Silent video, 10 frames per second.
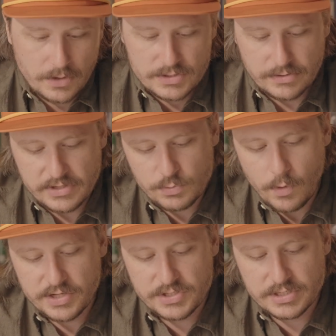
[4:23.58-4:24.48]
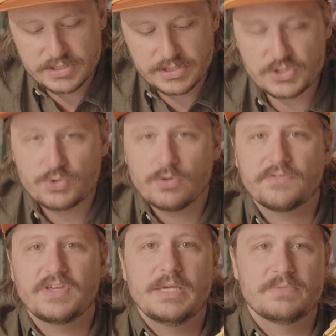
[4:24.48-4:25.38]
So this watch is a sort
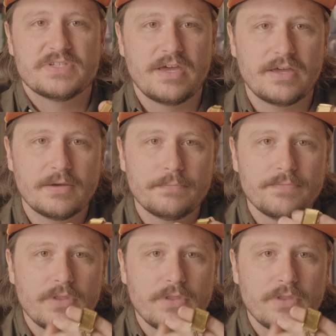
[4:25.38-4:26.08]
of keepsake,